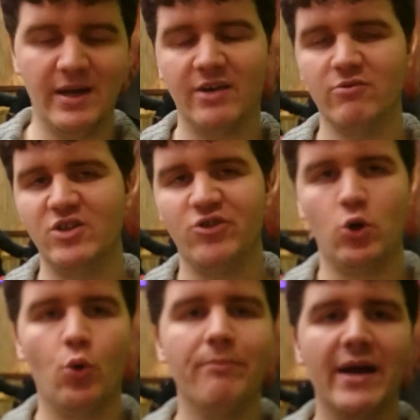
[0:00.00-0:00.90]
a
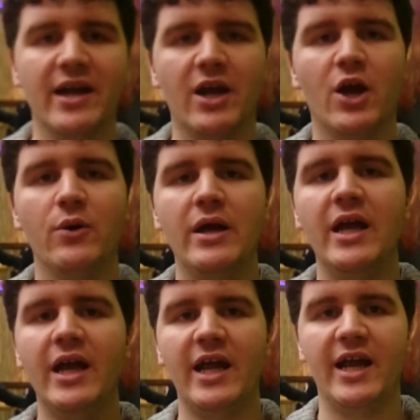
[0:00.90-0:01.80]
restaurant called Mango
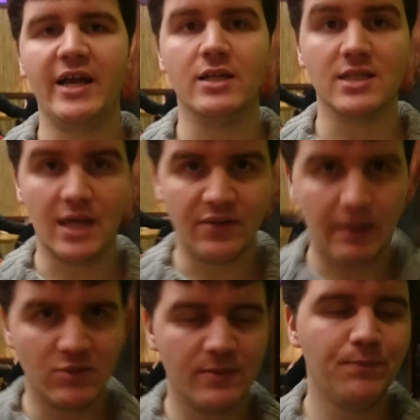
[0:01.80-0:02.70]
in
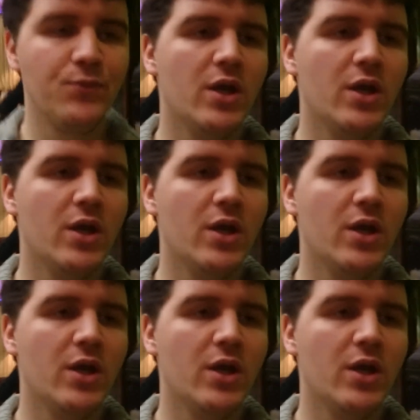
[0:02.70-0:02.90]
Southampton,